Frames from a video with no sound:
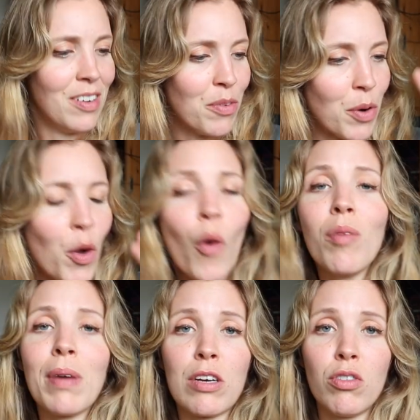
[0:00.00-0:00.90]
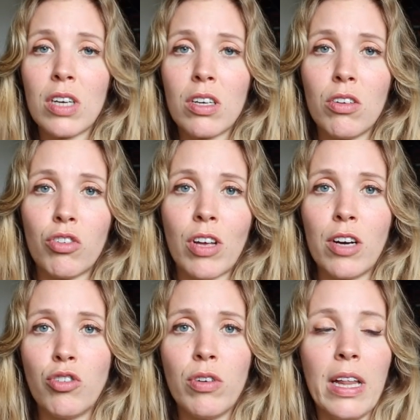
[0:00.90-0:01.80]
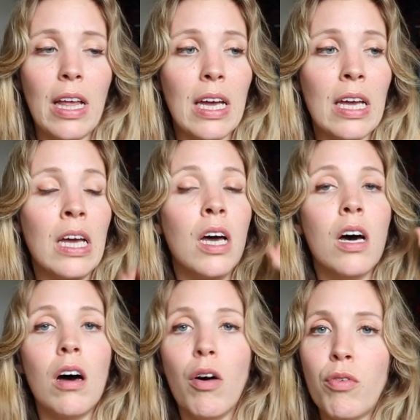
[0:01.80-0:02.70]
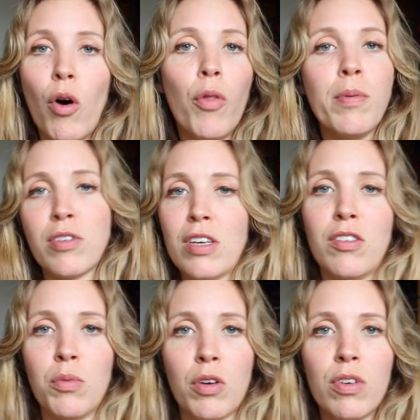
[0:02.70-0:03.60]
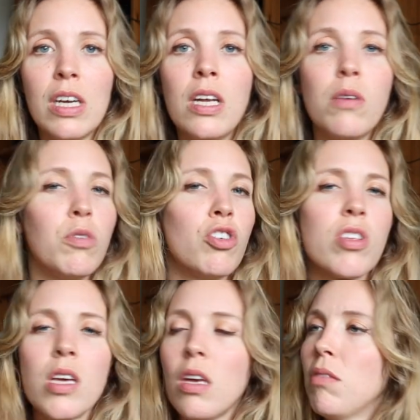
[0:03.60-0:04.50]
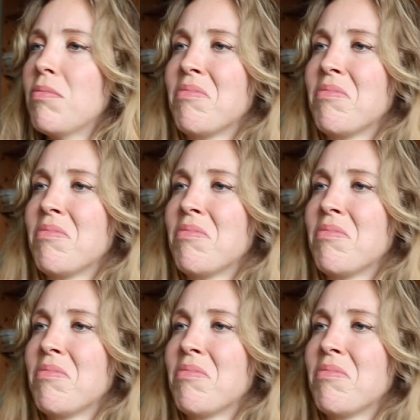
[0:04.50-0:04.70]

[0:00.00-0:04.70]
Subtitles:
We're going back to regular scheduling of all the books that I still want to read, which is like,